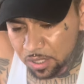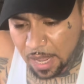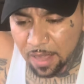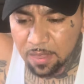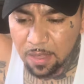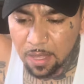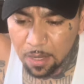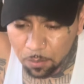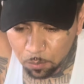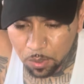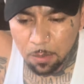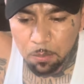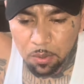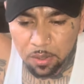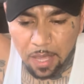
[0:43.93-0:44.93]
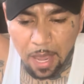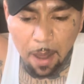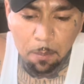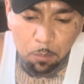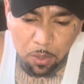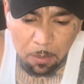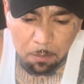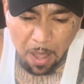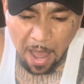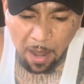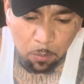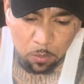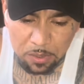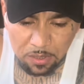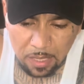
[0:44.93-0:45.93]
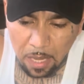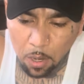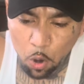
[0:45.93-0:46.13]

Death and rebirth can't bring back what's dead.